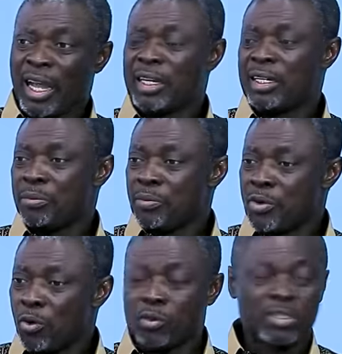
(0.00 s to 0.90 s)
Ghana ni bi
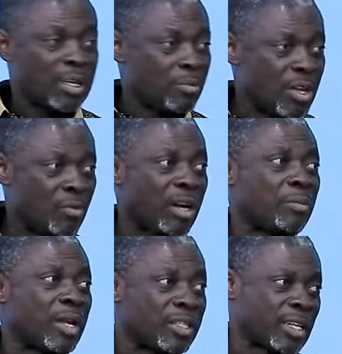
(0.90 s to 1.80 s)
o wuske bi anware
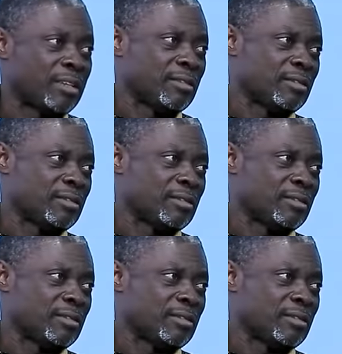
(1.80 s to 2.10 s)
ba ten